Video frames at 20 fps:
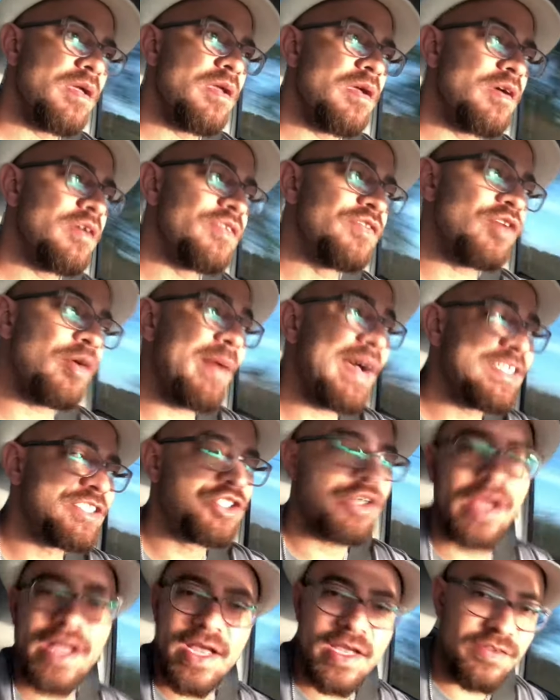So by
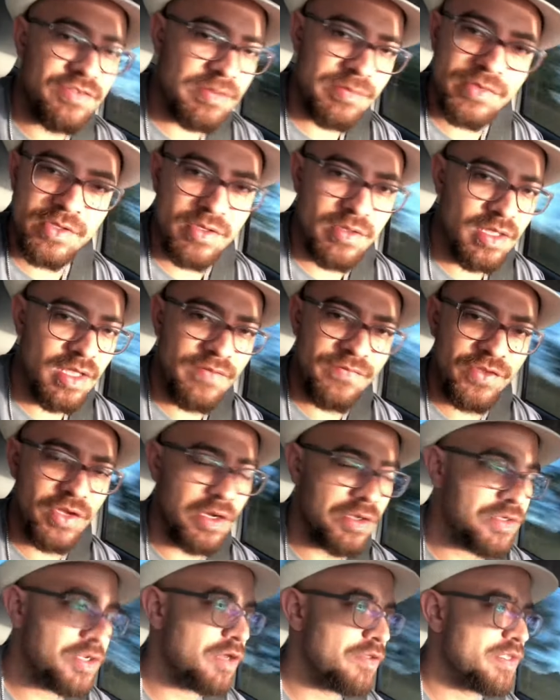trade, if you
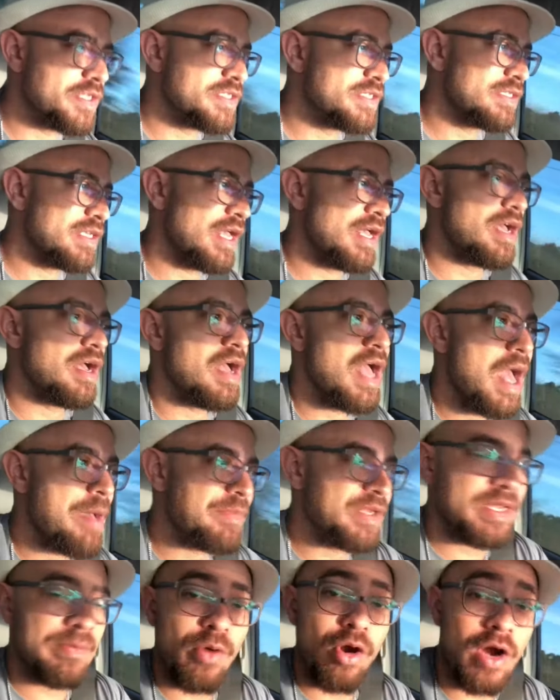don't know this, I'm
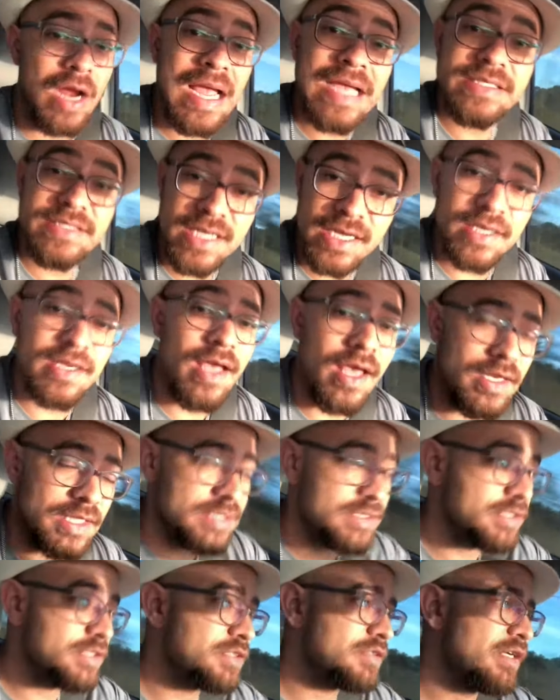an MRI
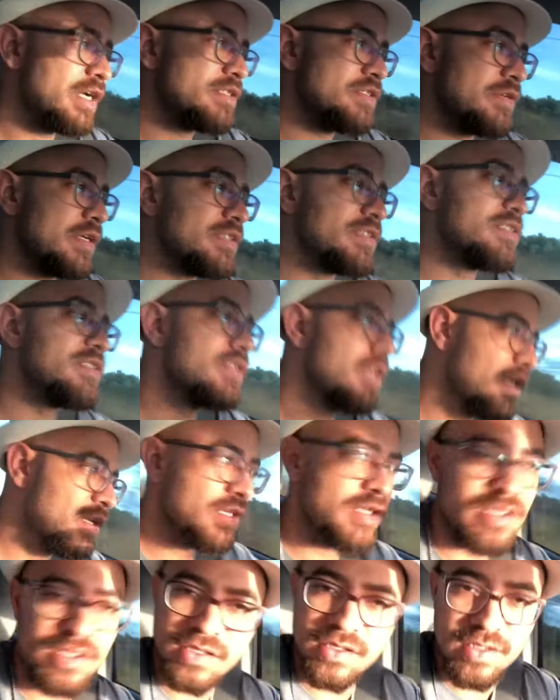technologist, right? So I have to
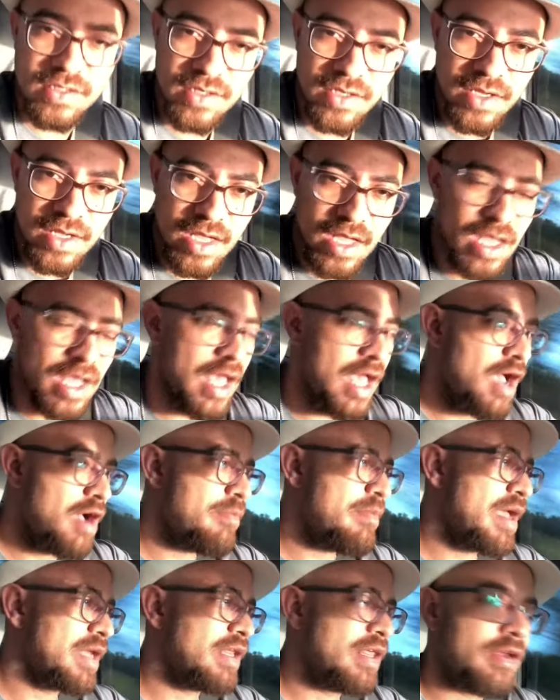study how
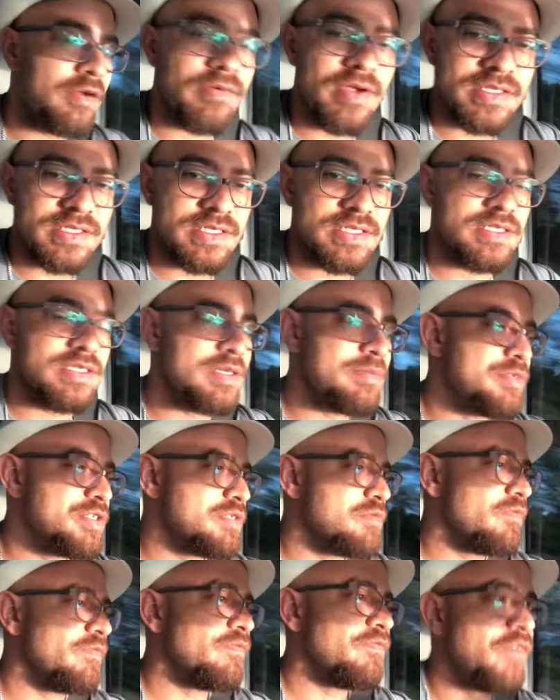magnetic resonance
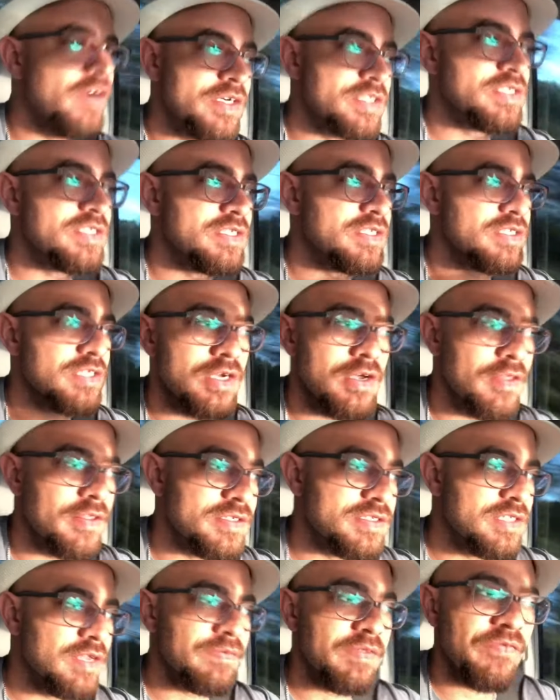imaging functions and all this
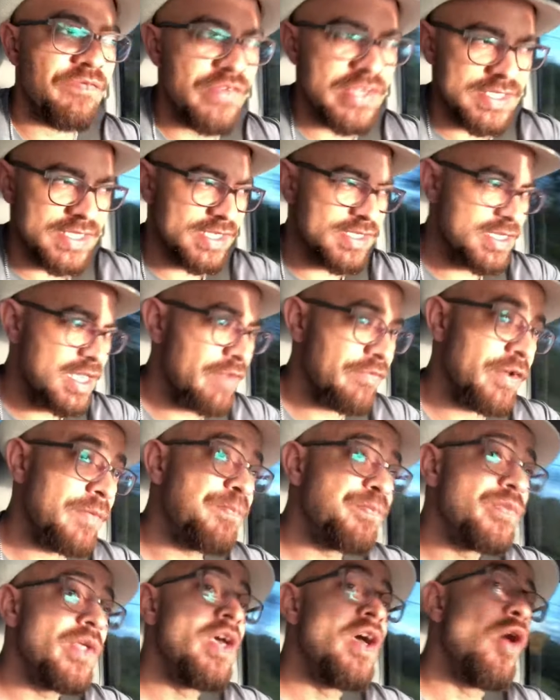stuff, the physics of it.
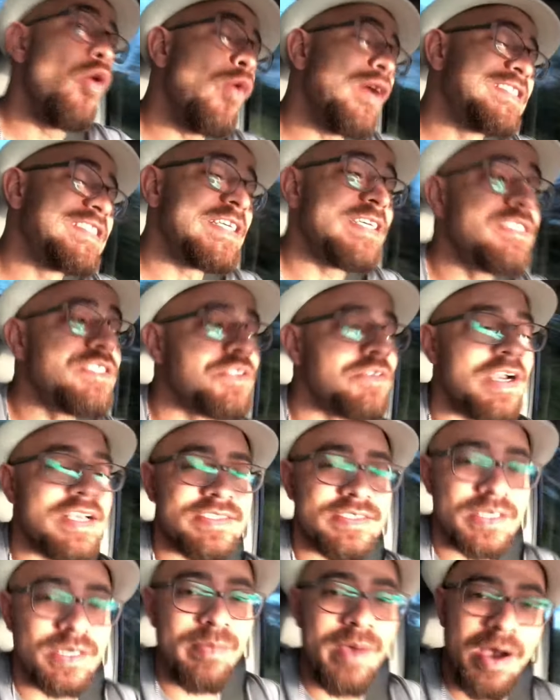What's
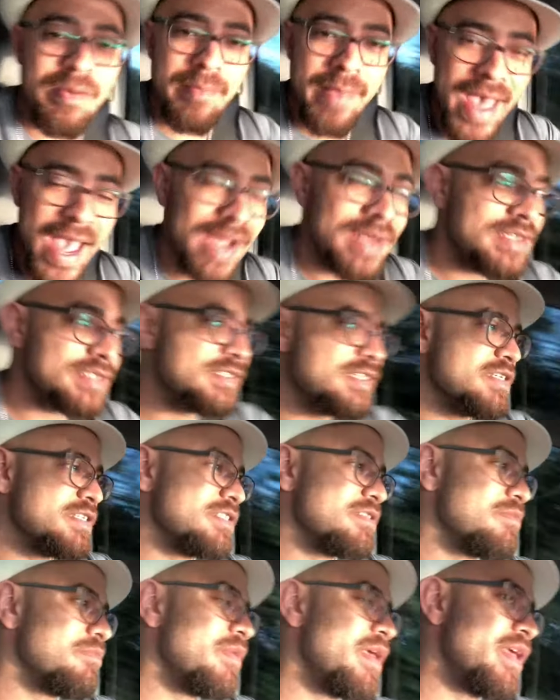interesting about
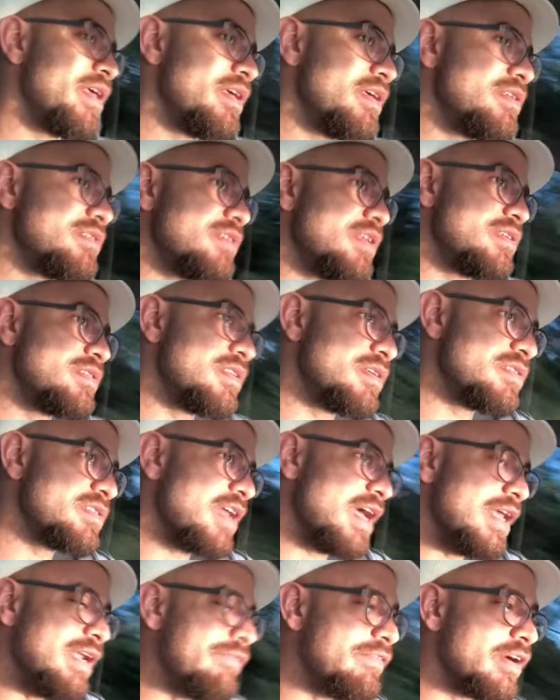magnetism is there's
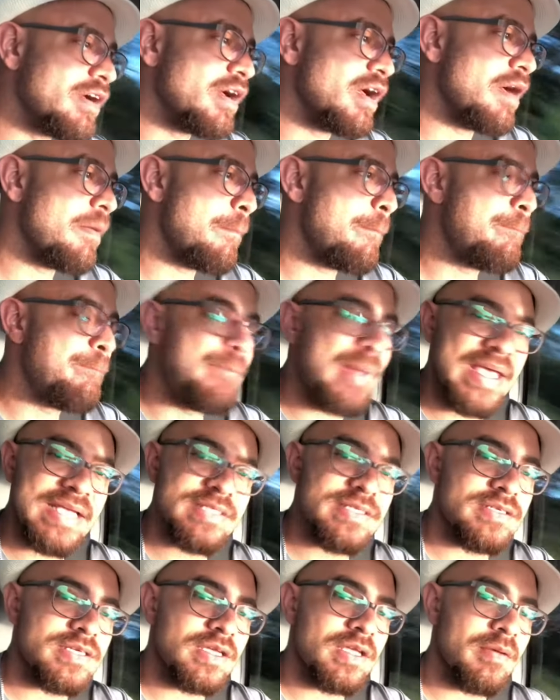kind of a
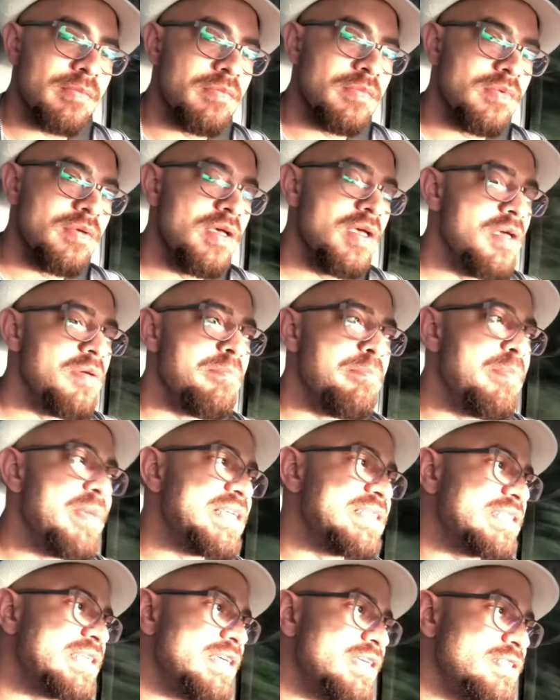basic
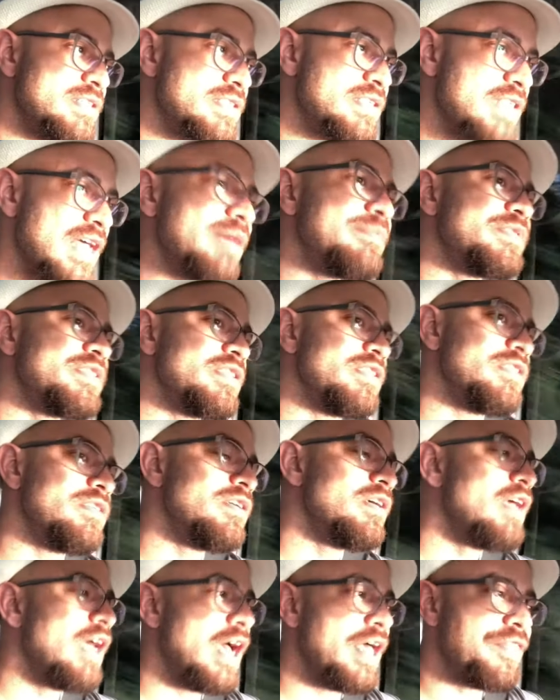
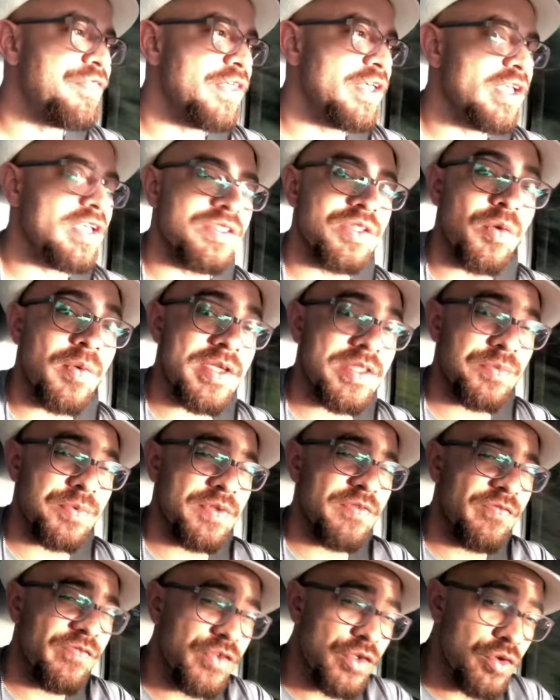misconception, I think, in the way that we
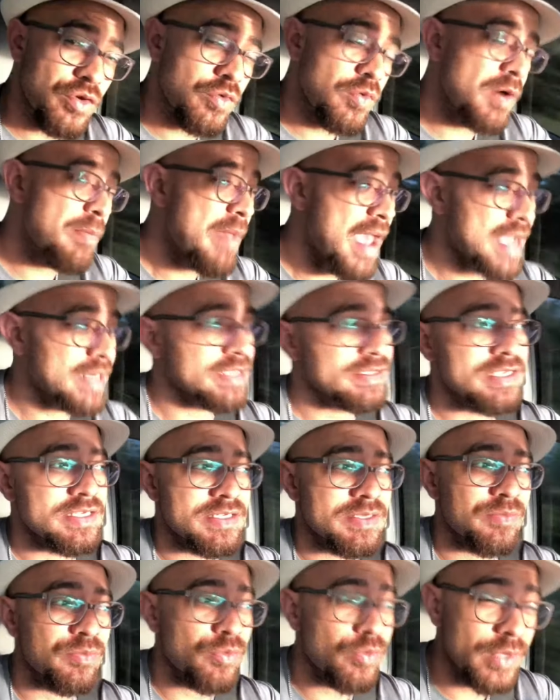view what
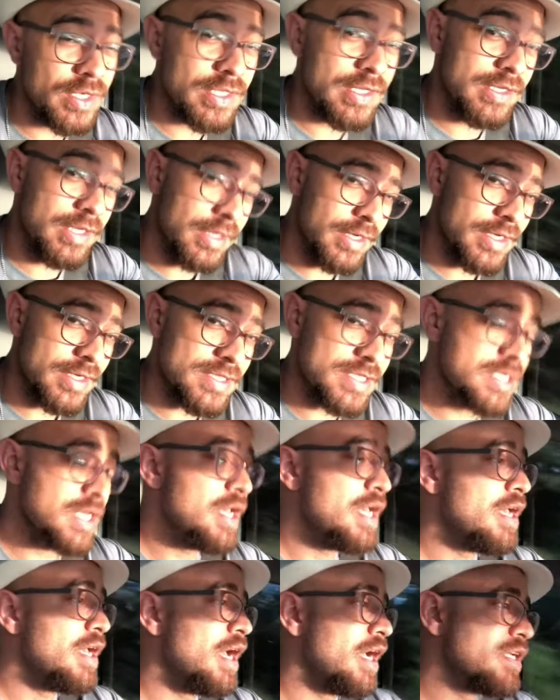magnetism really is.
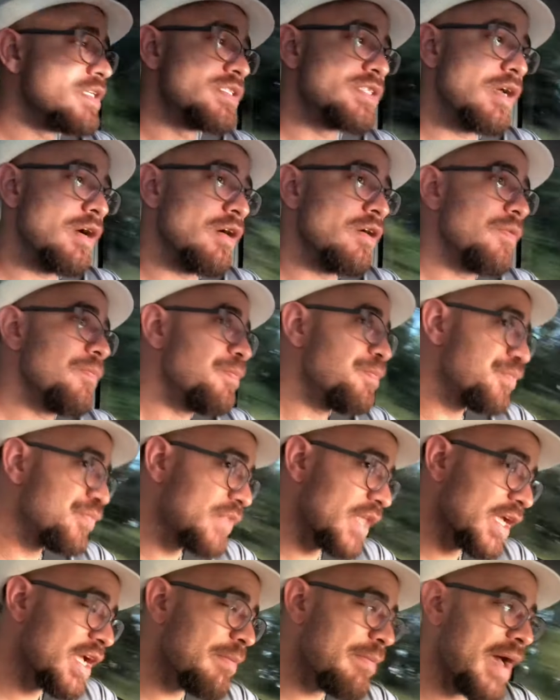So
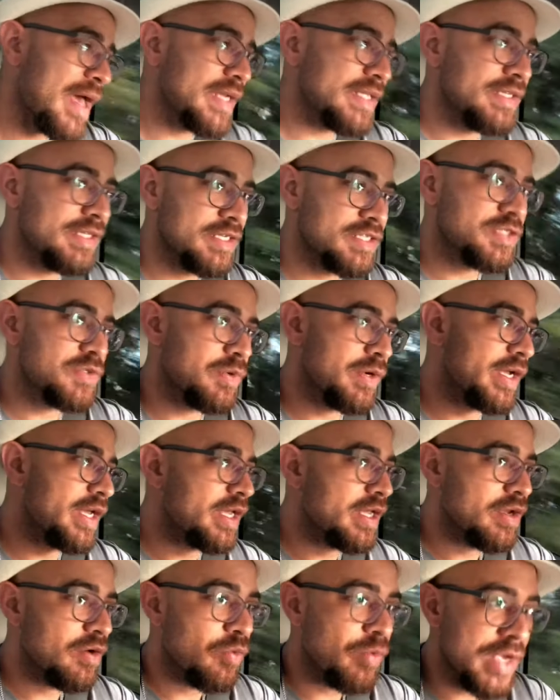think about it this way.
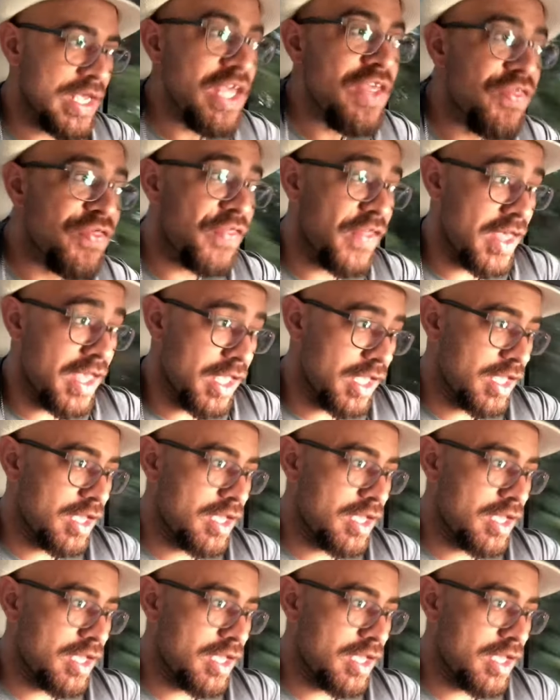We think